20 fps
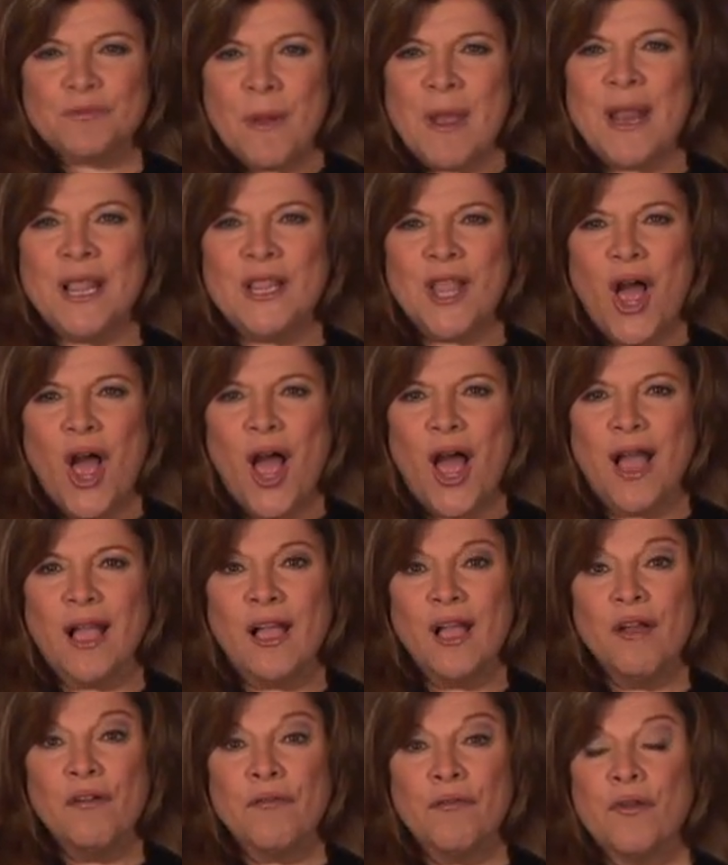went along
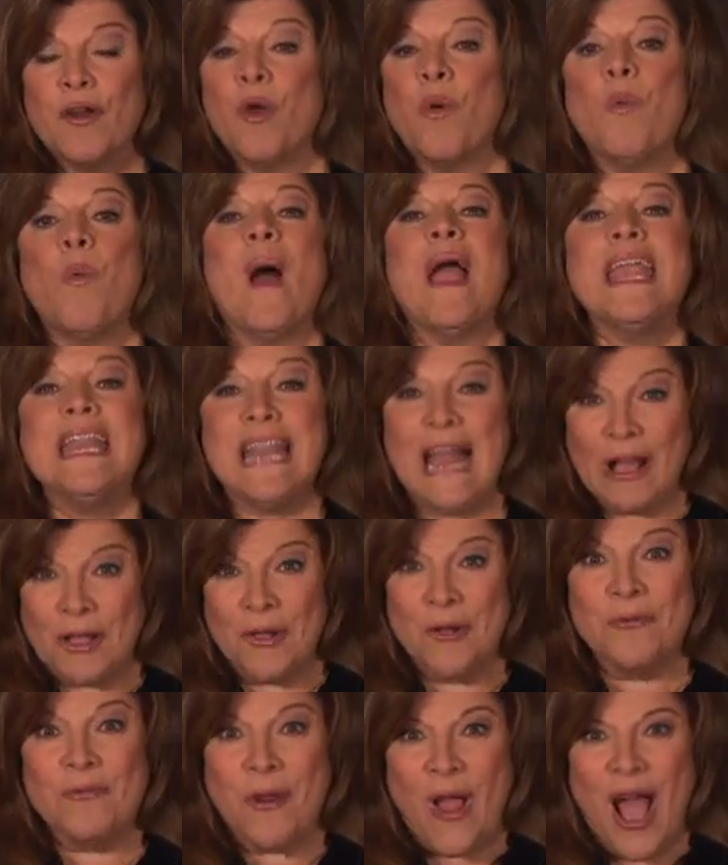for a
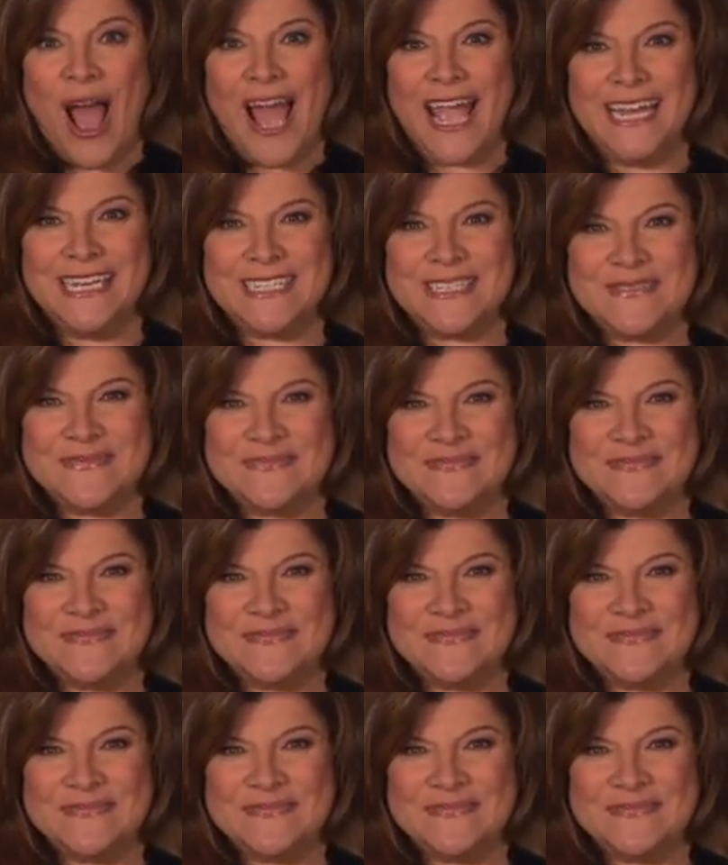white-knuckle ride.